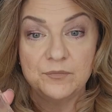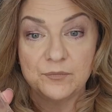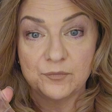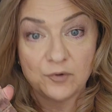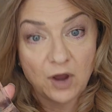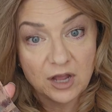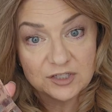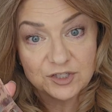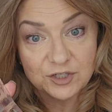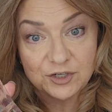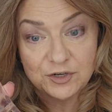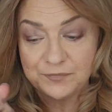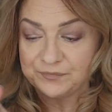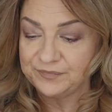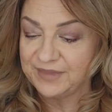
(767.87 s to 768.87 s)

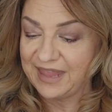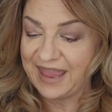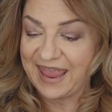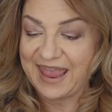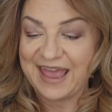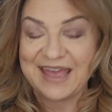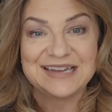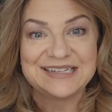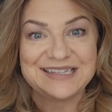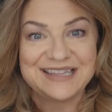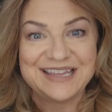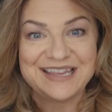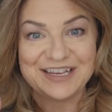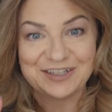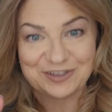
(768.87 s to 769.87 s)
bronzer and
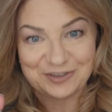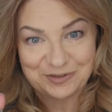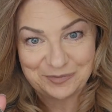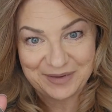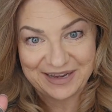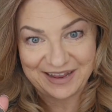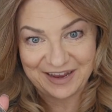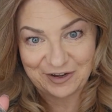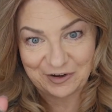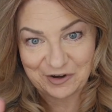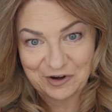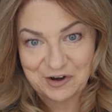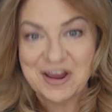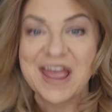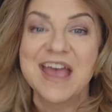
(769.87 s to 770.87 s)
the
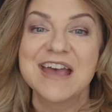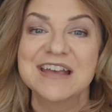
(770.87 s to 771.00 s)
illuminator,